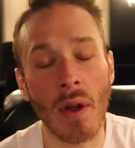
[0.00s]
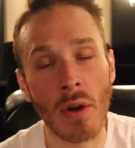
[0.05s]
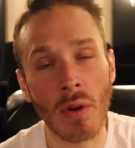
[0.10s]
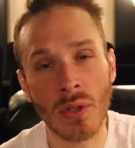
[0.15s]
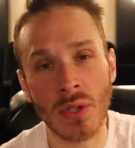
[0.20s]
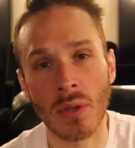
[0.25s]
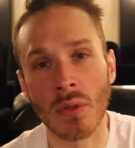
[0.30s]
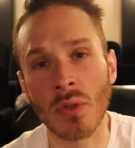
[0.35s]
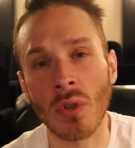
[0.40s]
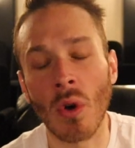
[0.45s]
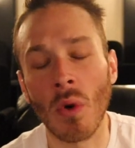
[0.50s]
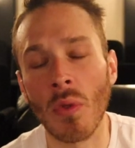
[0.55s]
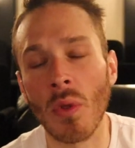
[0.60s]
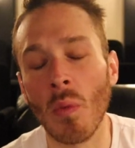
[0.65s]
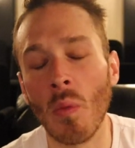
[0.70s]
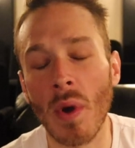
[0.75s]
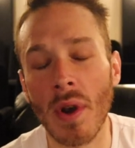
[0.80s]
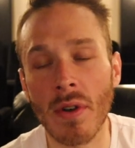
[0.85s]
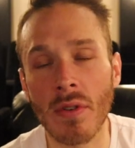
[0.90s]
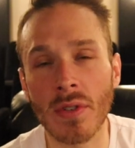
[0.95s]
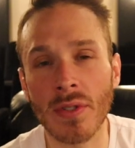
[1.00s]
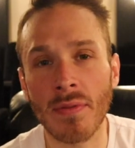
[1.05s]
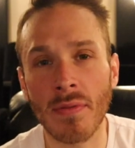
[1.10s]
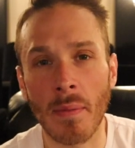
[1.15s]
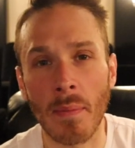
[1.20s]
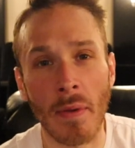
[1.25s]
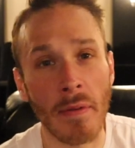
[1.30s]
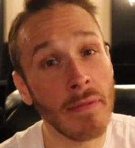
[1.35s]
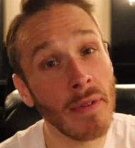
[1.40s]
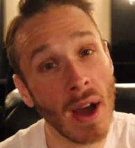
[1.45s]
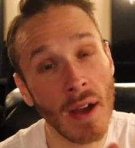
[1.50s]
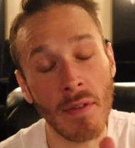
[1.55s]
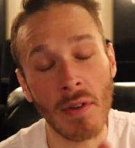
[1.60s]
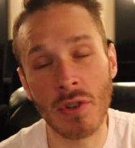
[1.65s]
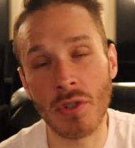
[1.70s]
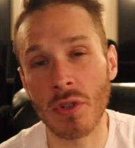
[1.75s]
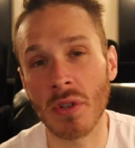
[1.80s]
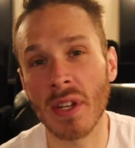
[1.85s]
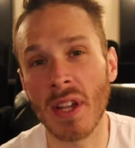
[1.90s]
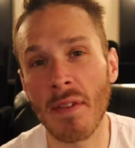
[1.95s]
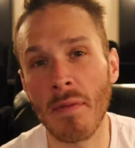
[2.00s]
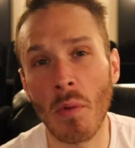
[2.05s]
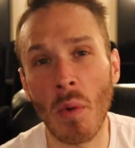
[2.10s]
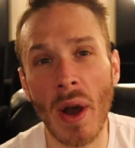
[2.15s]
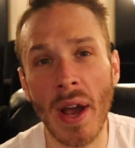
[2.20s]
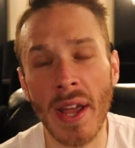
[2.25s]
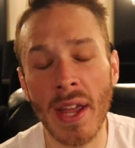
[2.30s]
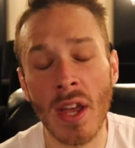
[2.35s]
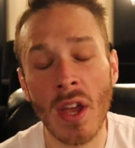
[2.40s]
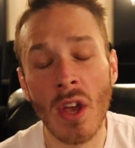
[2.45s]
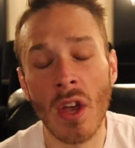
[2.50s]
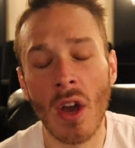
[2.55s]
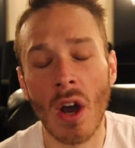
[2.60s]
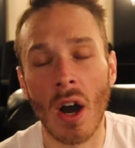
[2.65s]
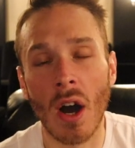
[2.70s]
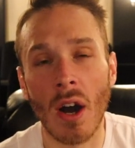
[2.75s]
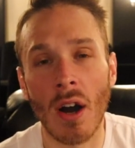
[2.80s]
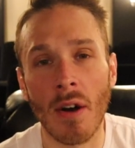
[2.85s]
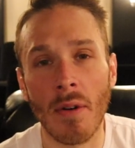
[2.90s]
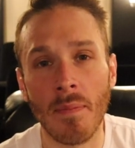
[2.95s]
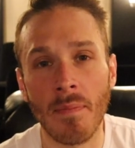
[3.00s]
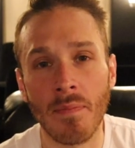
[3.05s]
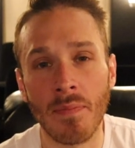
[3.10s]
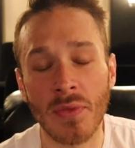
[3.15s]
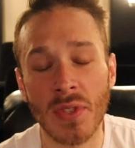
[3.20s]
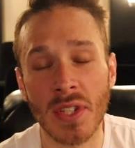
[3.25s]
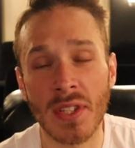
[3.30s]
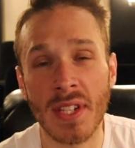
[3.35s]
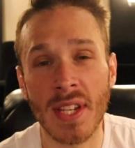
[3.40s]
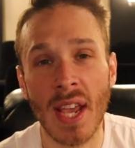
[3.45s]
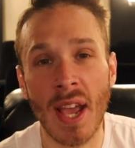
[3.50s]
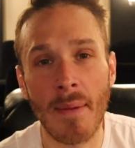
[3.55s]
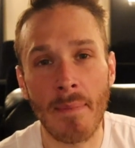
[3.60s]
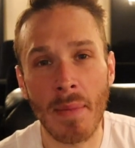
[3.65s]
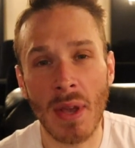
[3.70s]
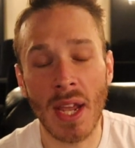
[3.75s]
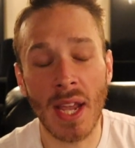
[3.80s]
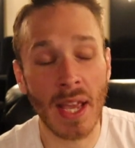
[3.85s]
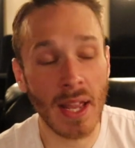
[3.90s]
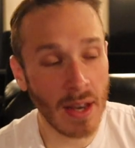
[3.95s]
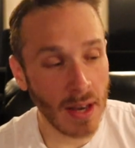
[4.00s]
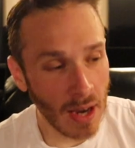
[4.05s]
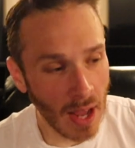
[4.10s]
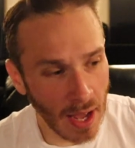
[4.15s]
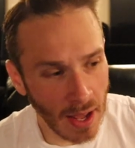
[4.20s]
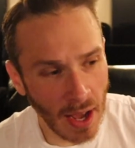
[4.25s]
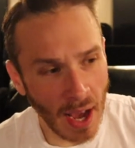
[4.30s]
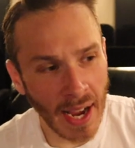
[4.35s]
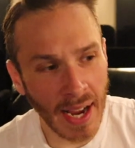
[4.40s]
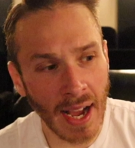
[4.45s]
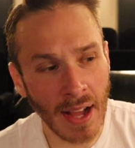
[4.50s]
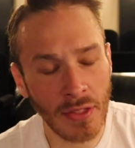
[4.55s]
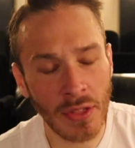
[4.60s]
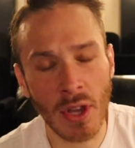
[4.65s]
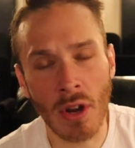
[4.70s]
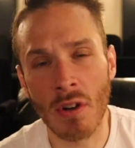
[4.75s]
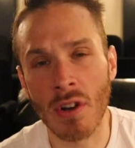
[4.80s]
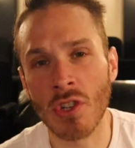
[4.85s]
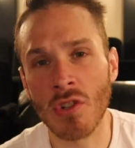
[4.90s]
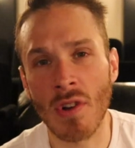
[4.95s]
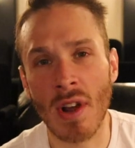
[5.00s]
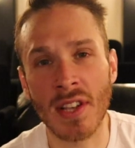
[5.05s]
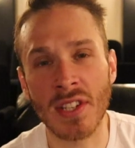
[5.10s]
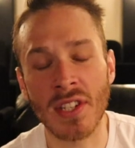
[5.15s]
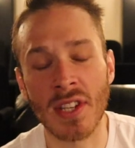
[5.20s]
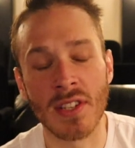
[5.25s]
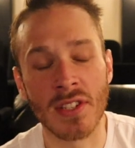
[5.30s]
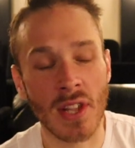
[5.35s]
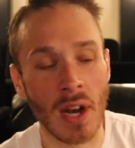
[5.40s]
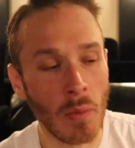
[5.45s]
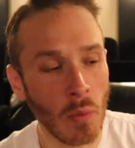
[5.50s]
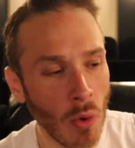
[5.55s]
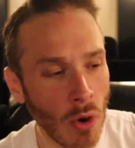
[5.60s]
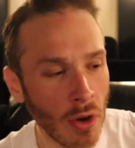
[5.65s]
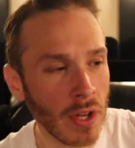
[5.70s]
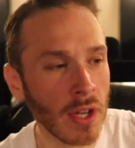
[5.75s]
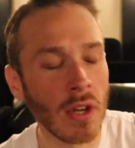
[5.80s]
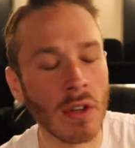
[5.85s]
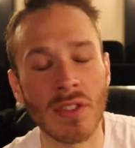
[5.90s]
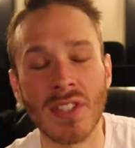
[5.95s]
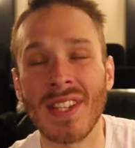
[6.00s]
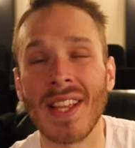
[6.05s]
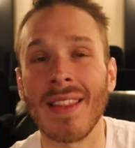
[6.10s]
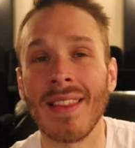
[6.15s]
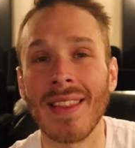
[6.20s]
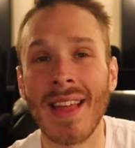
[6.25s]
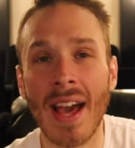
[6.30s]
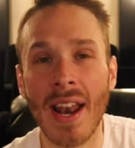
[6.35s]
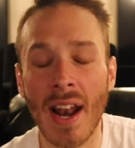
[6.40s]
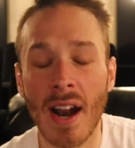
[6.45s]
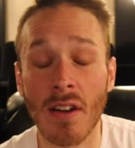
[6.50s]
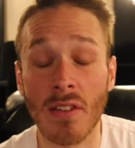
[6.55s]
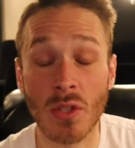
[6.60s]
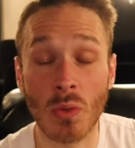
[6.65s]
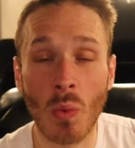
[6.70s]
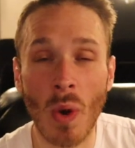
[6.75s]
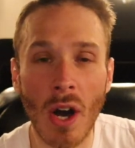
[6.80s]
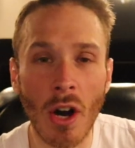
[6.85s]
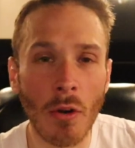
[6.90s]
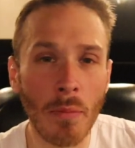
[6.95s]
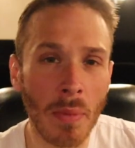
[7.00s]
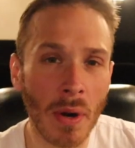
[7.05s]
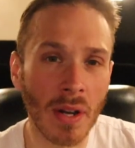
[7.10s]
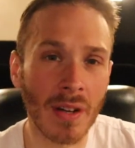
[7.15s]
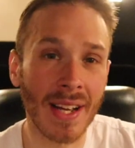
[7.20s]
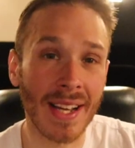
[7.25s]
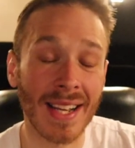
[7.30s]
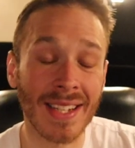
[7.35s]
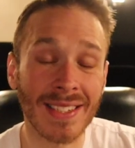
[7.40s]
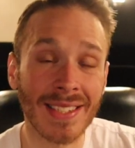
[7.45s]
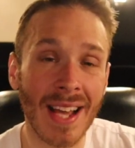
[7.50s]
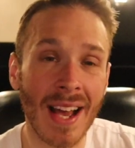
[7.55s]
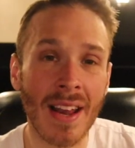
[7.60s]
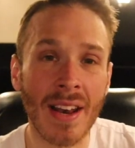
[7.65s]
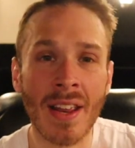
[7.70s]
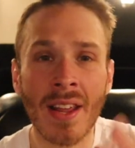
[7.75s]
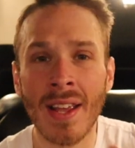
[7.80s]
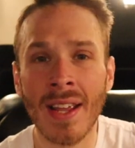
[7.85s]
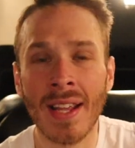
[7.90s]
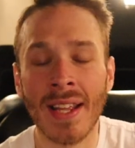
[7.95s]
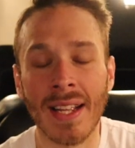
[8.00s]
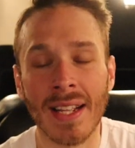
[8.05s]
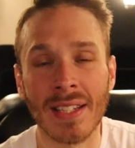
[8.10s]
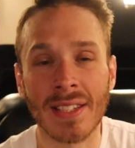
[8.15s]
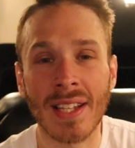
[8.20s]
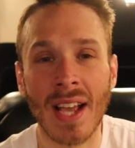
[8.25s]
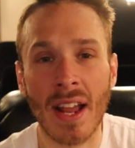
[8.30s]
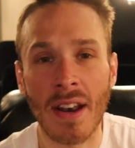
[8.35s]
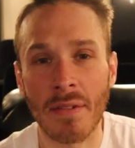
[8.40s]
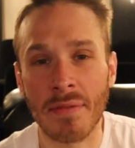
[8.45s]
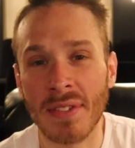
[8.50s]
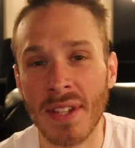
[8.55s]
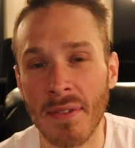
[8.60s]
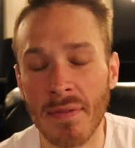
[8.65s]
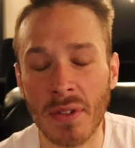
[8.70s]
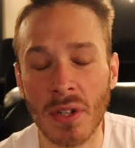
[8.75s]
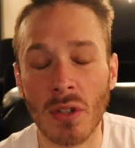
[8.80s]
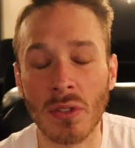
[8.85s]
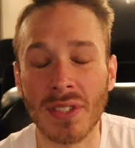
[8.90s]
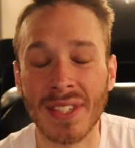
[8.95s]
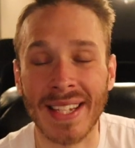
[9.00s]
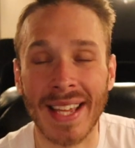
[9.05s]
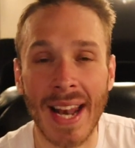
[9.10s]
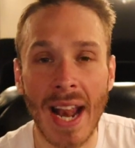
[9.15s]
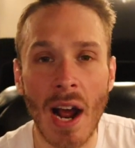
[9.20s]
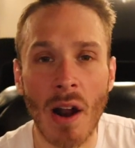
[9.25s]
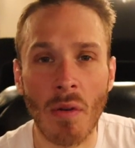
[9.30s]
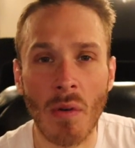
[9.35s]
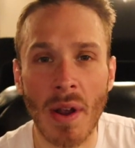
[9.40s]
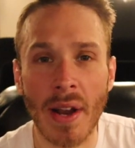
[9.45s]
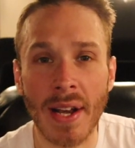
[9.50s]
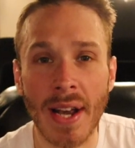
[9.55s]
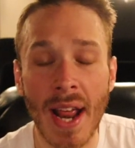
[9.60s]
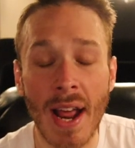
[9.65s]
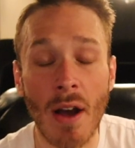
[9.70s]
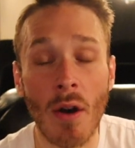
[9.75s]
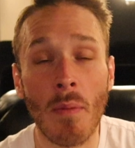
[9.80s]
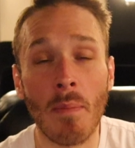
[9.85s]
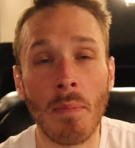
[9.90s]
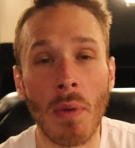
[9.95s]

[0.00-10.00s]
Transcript: I also told the winners from the 500 giveaway um, to DM me and I got their addresses and I'm working on on sending that out as well. But like I said, it's kind of difficult to get out right now.